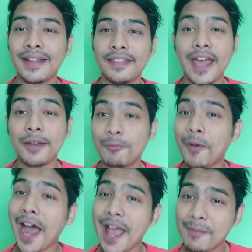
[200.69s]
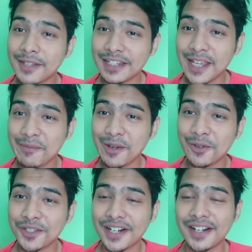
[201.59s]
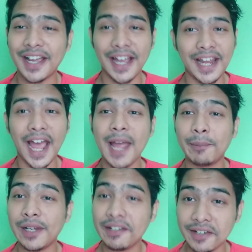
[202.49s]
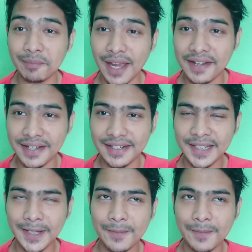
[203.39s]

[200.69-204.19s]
that I am a Steam user and I am living by it.